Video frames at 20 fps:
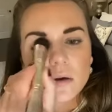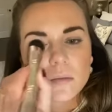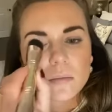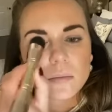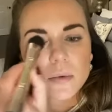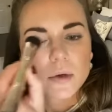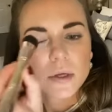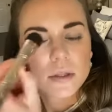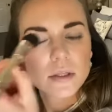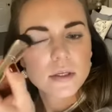
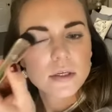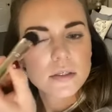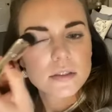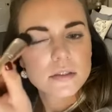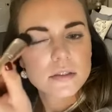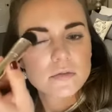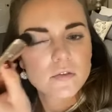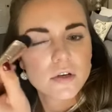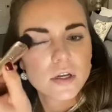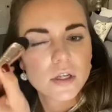put
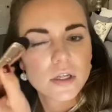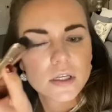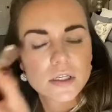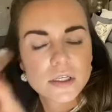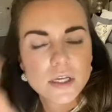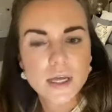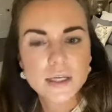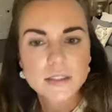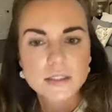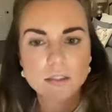this Vanilla
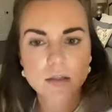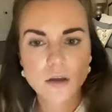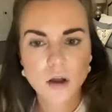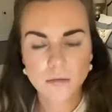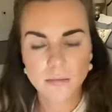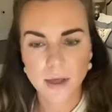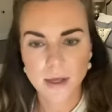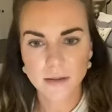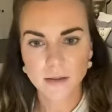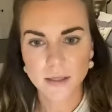Dust on
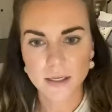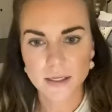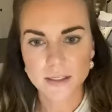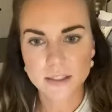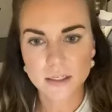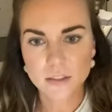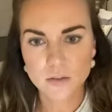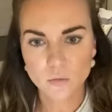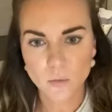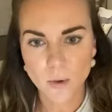my lids
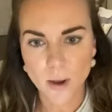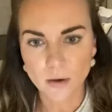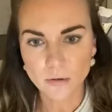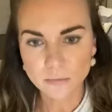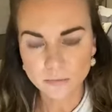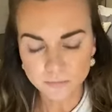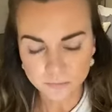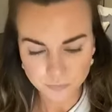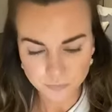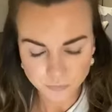as well
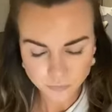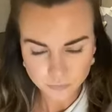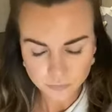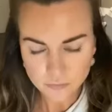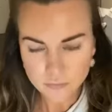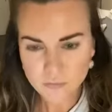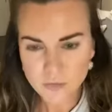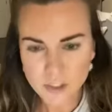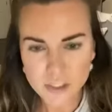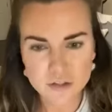
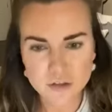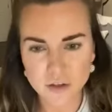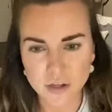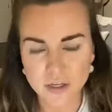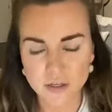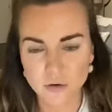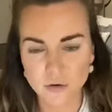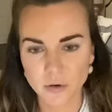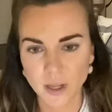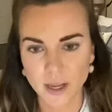so that I
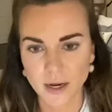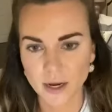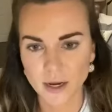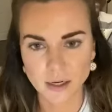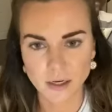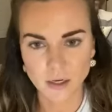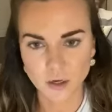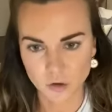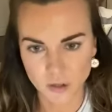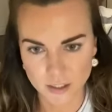don't get
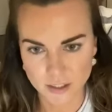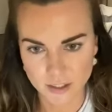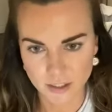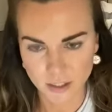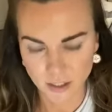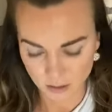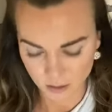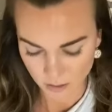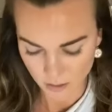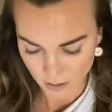any
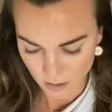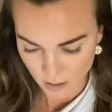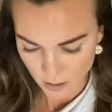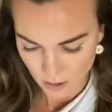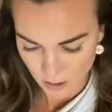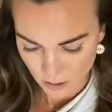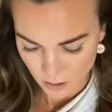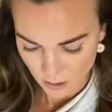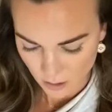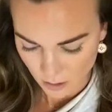creasing.
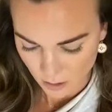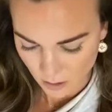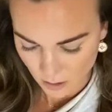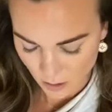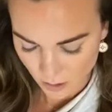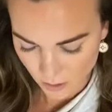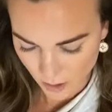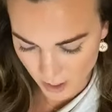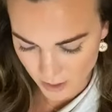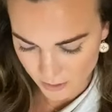
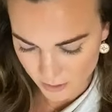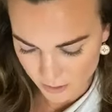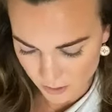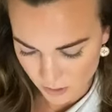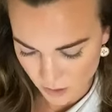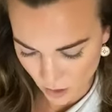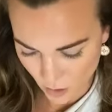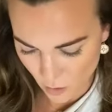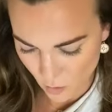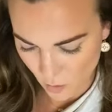All right,
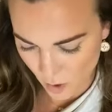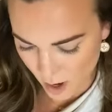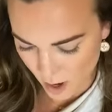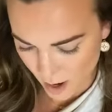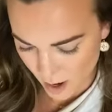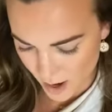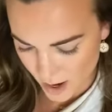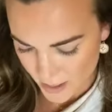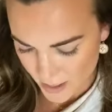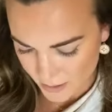so
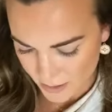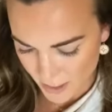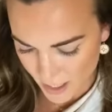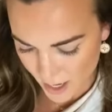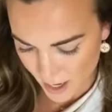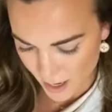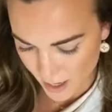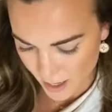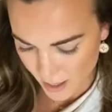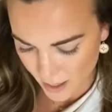I
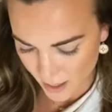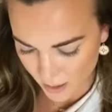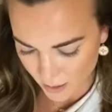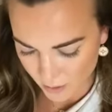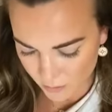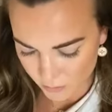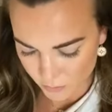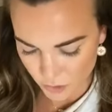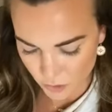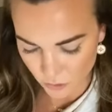today
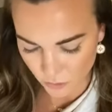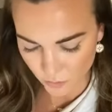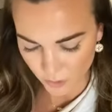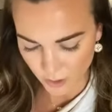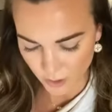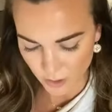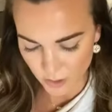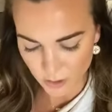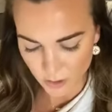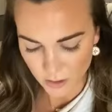am
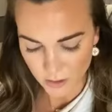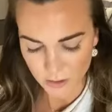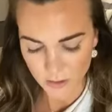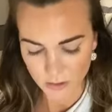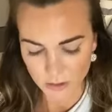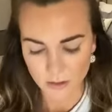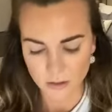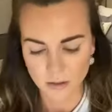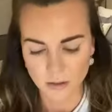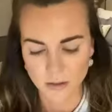doing
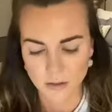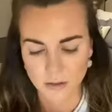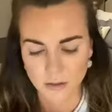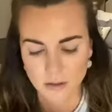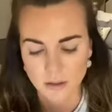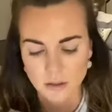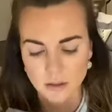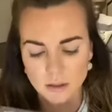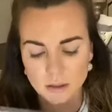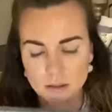
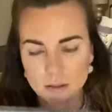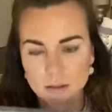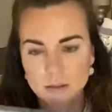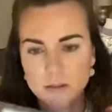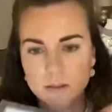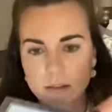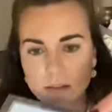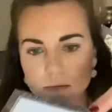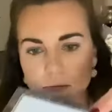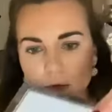
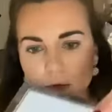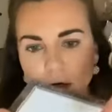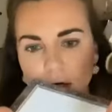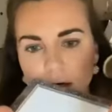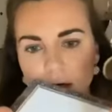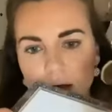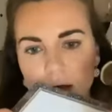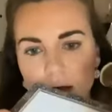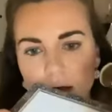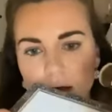
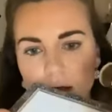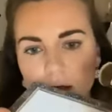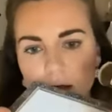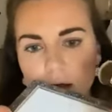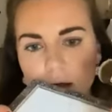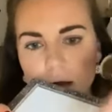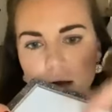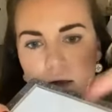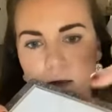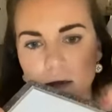Sabrina,
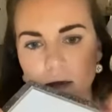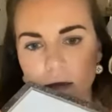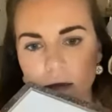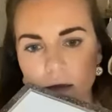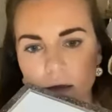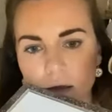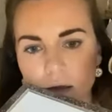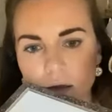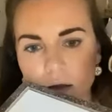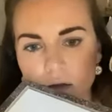
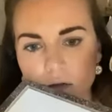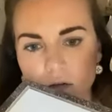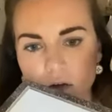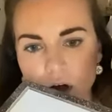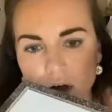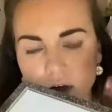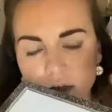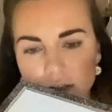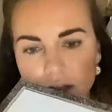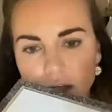
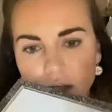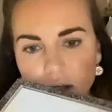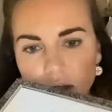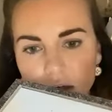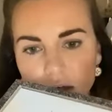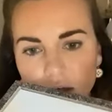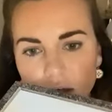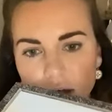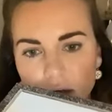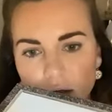Foxy,
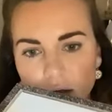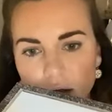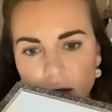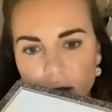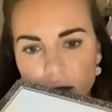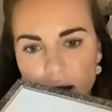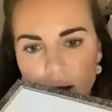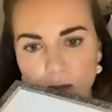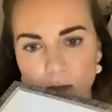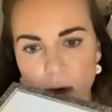
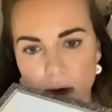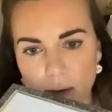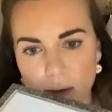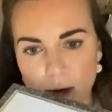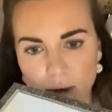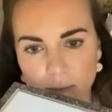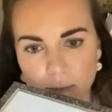and Bubba.